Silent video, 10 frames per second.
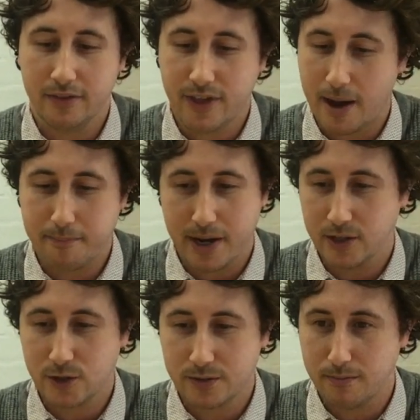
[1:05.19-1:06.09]
That
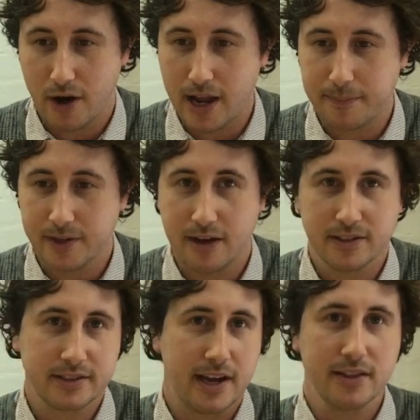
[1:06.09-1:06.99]
bench might happen to have a
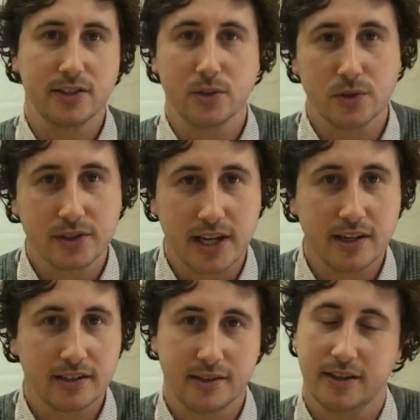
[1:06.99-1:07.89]
stainless steel
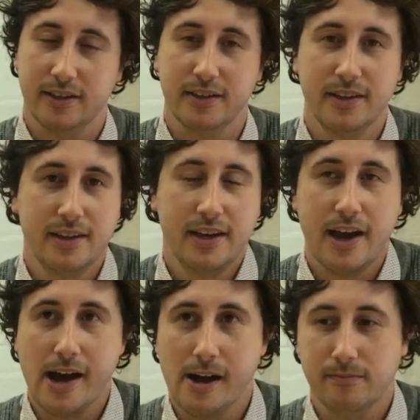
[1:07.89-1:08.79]
sink to
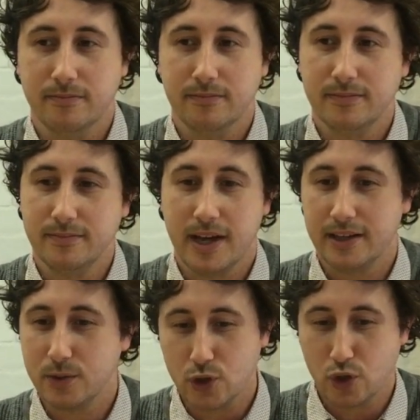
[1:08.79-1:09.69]

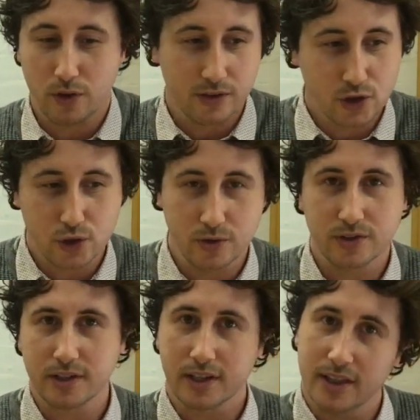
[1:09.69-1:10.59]
ensure that the
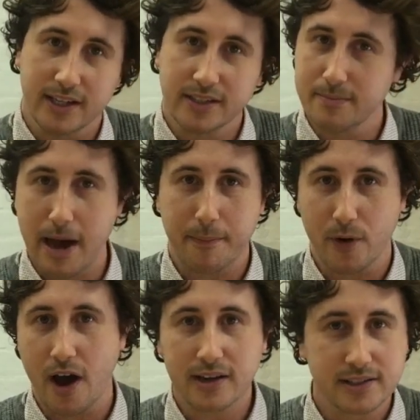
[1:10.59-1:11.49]
students can clean some
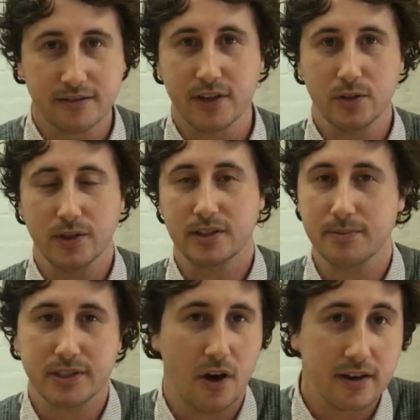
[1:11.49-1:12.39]
apparatus if they're doing some
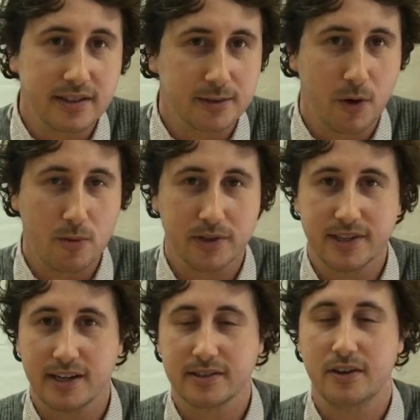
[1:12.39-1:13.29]
science experiments
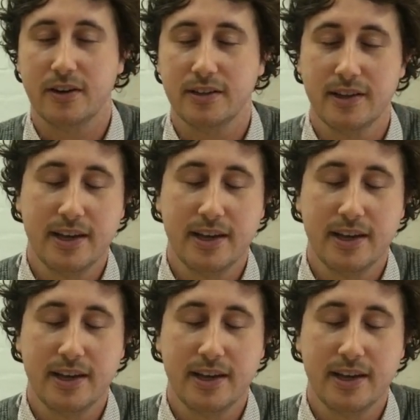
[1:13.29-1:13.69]
outside.